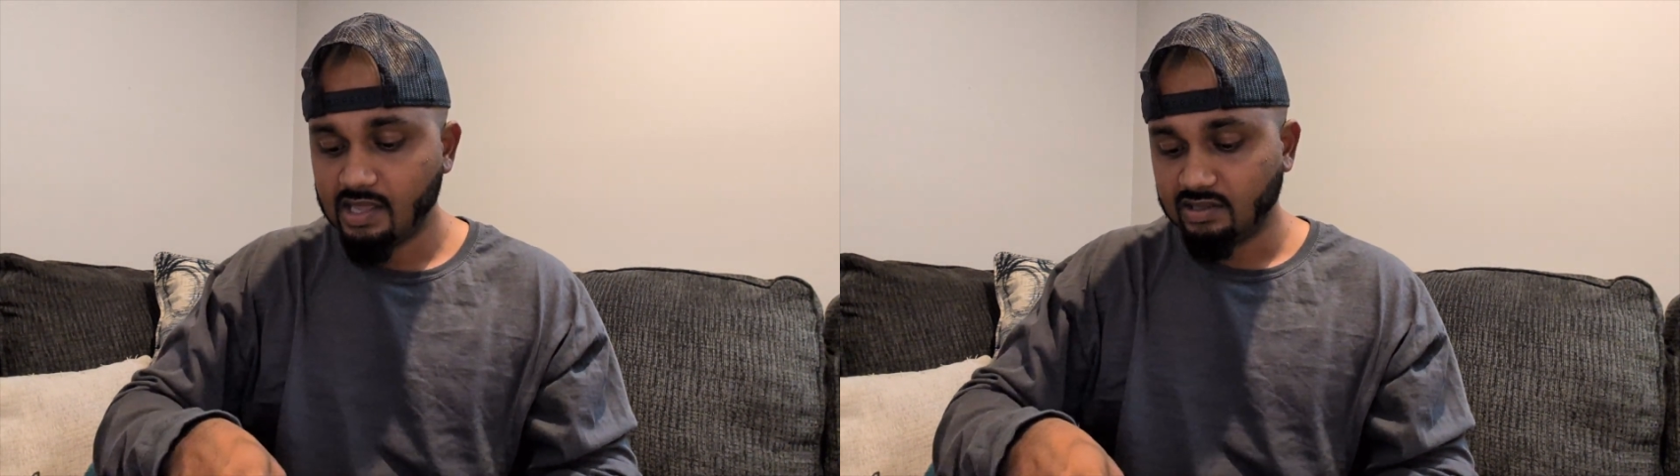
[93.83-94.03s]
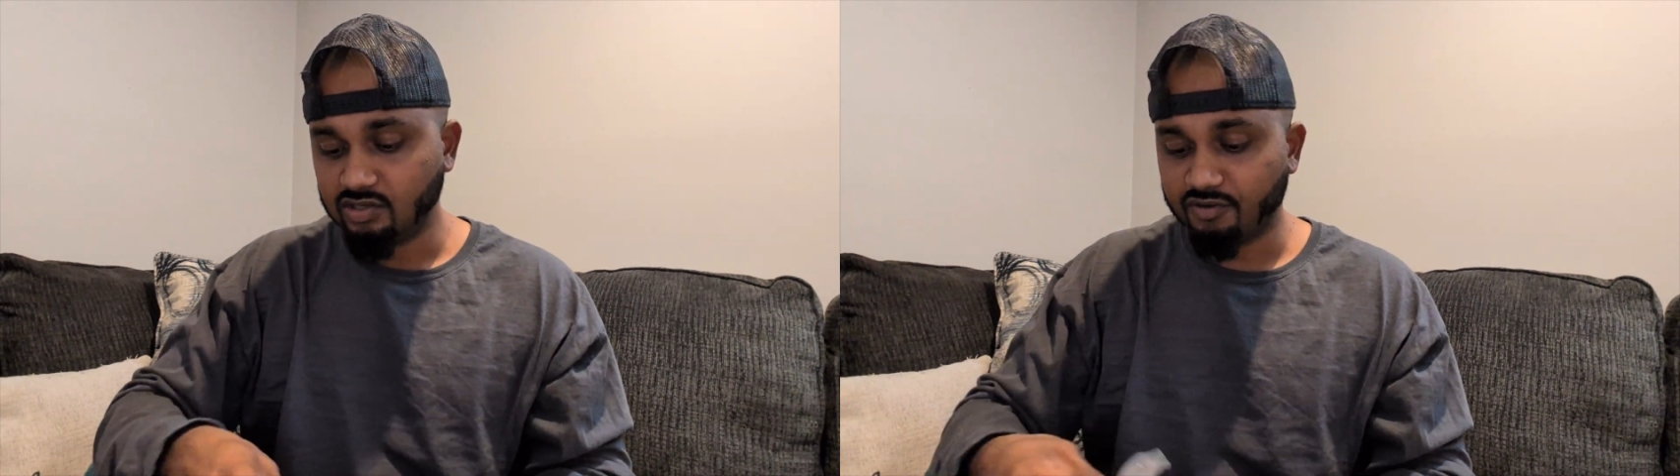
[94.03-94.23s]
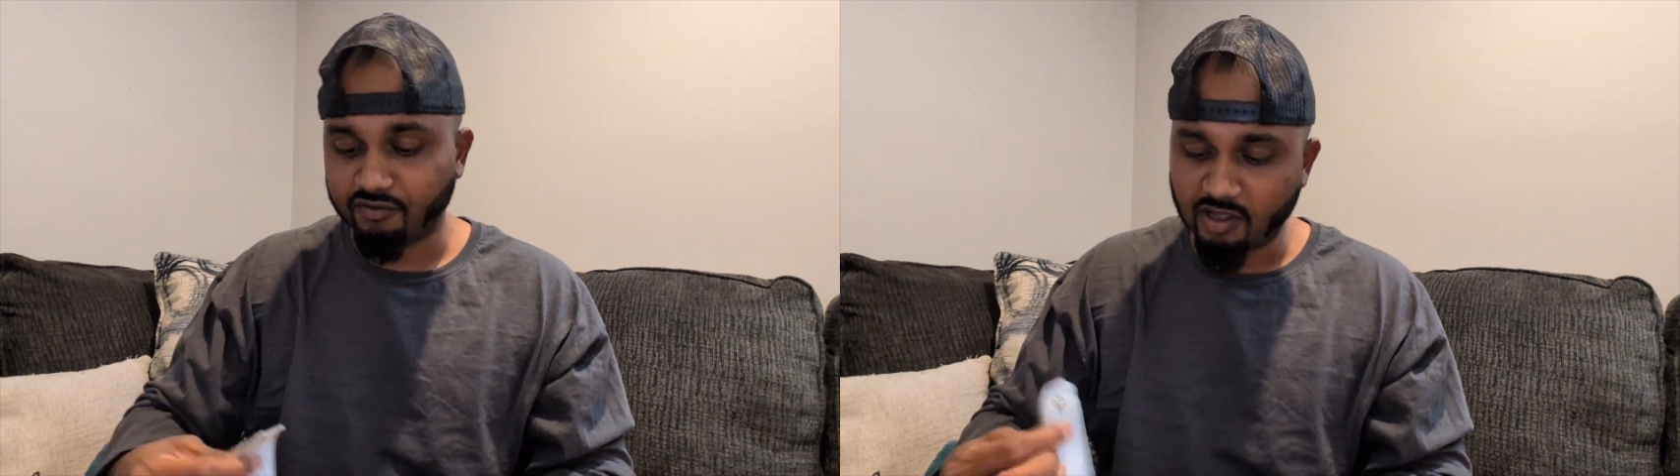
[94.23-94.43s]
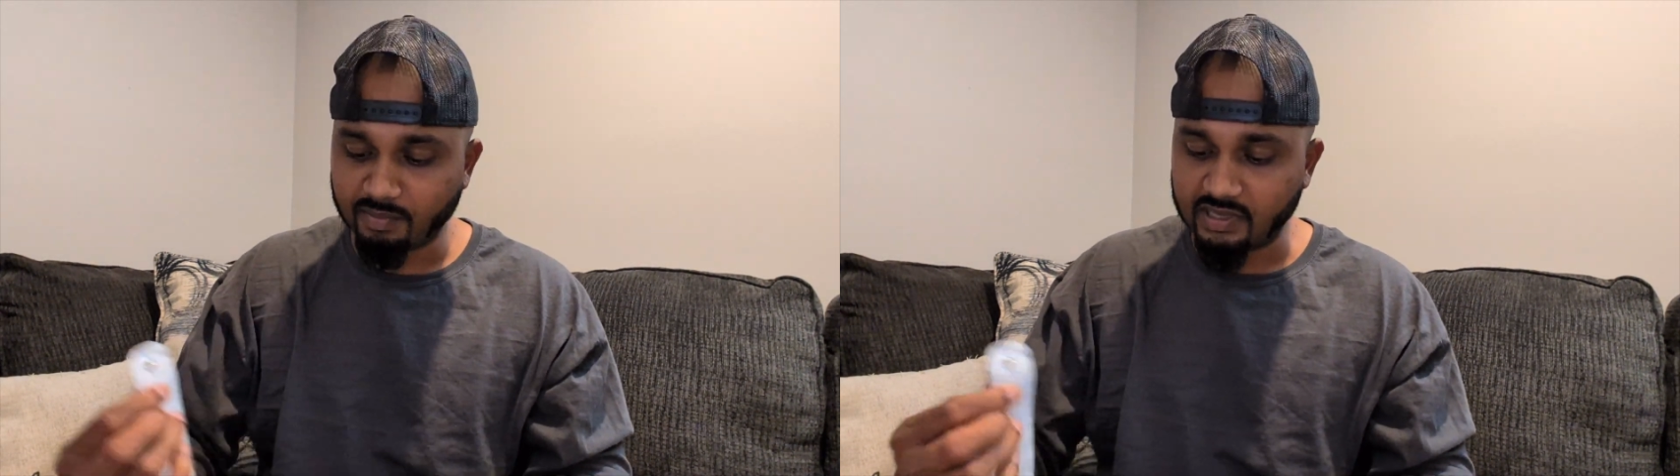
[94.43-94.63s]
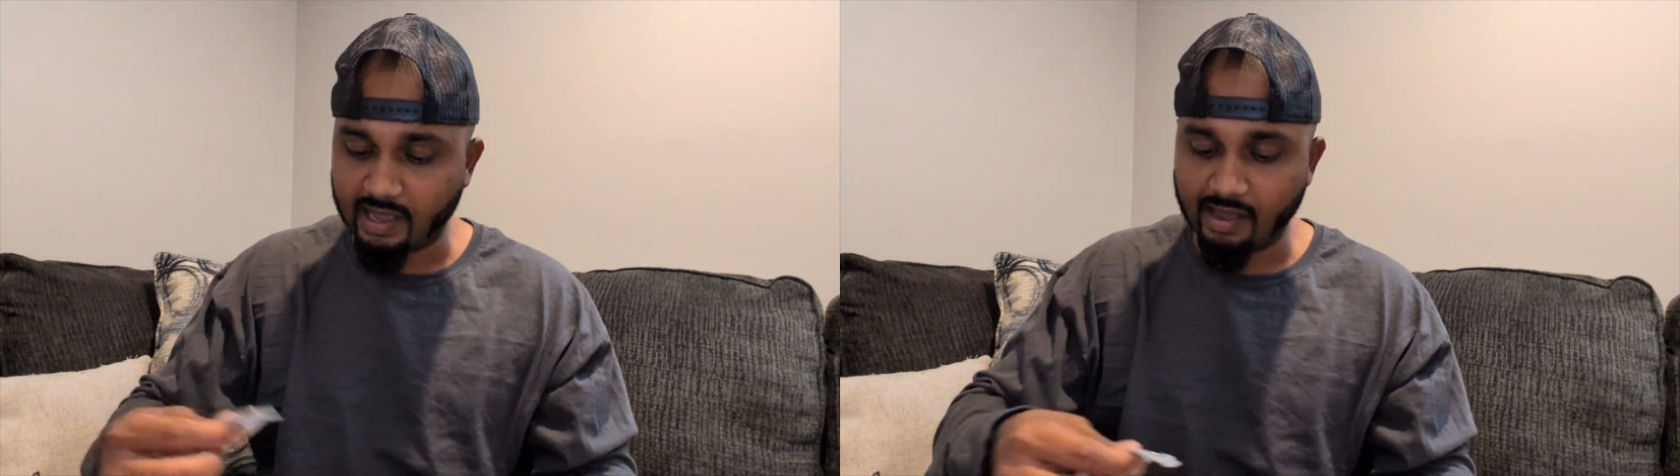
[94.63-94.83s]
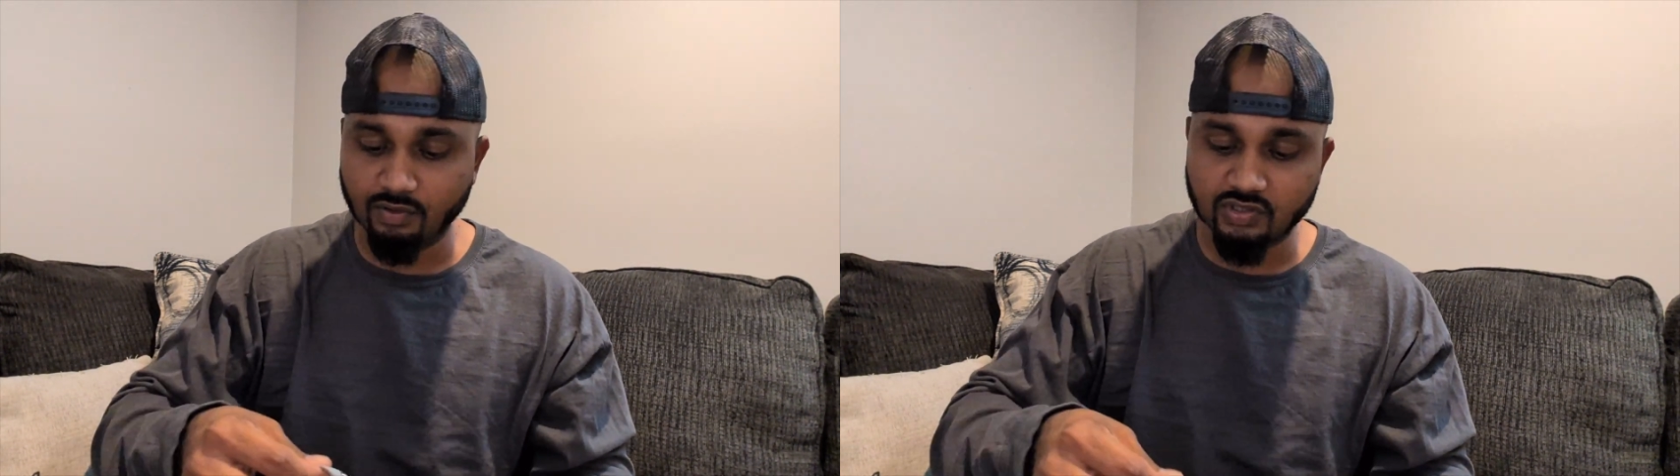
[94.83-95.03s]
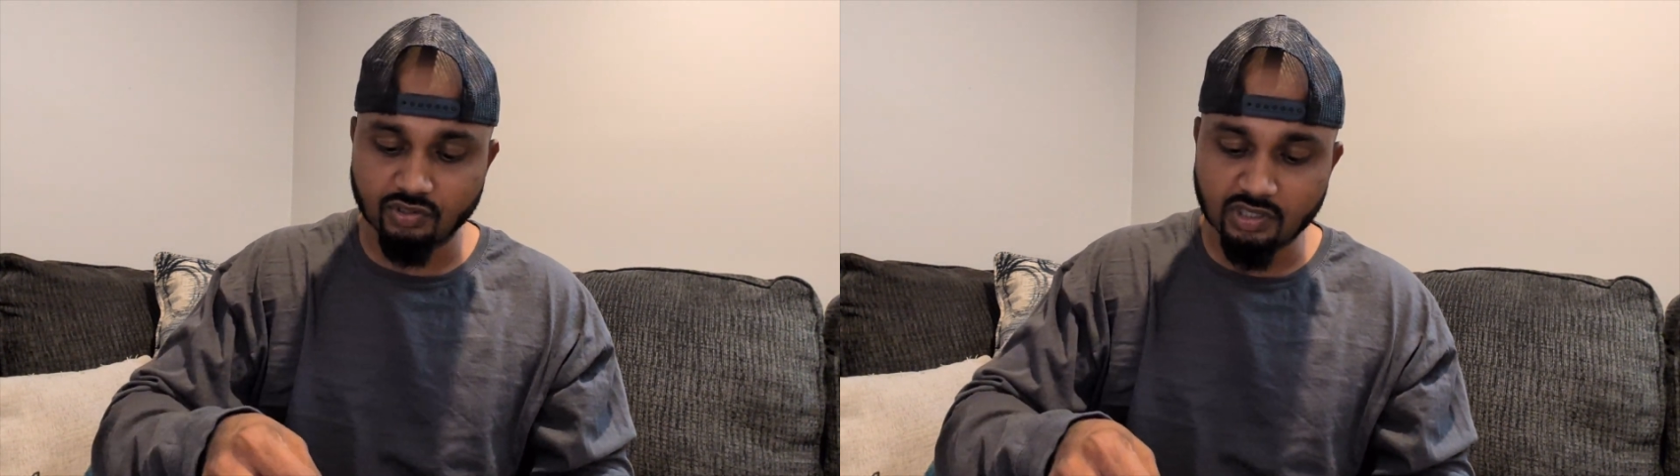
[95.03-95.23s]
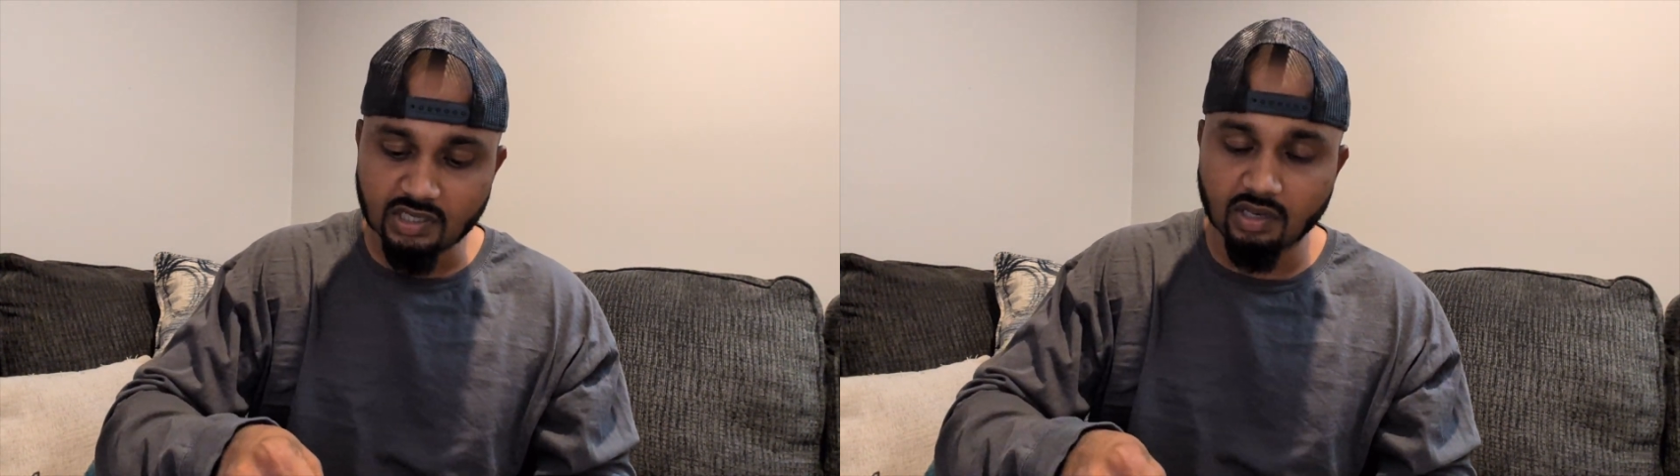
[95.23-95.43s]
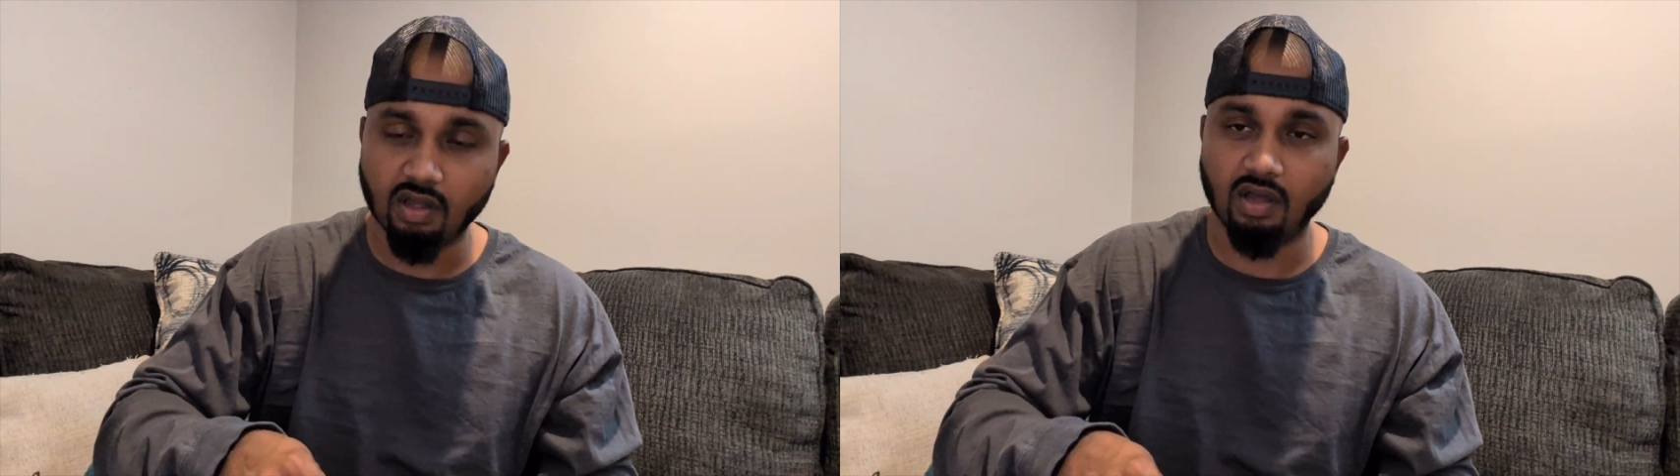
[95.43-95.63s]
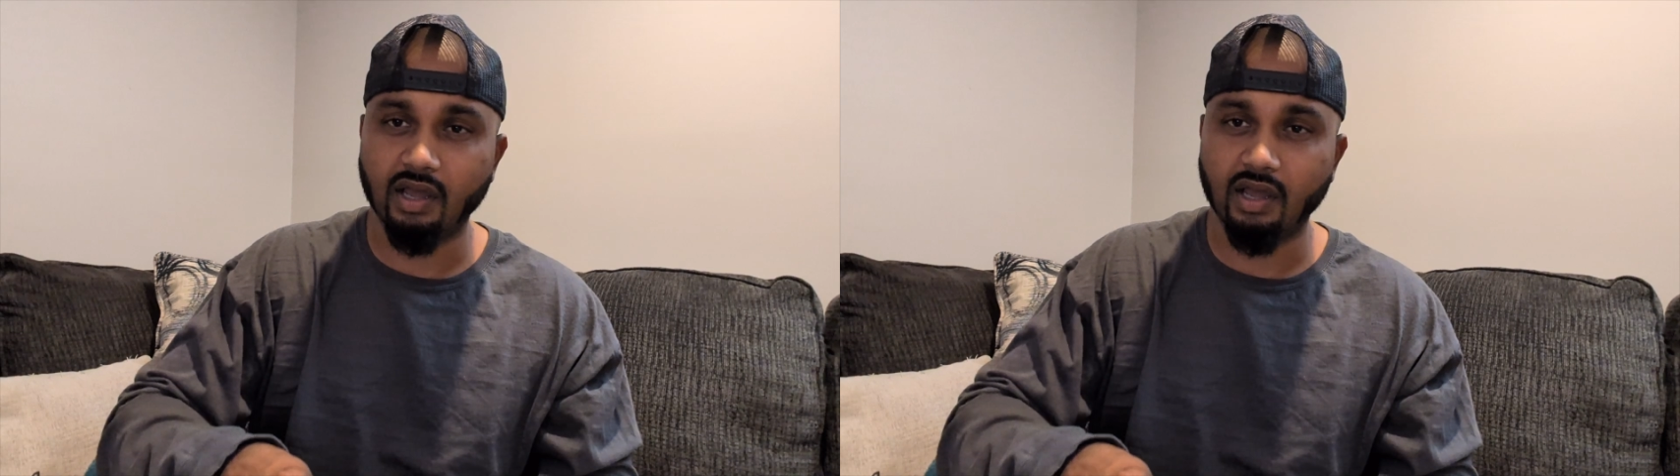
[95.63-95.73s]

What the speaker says: to your family house or your in-law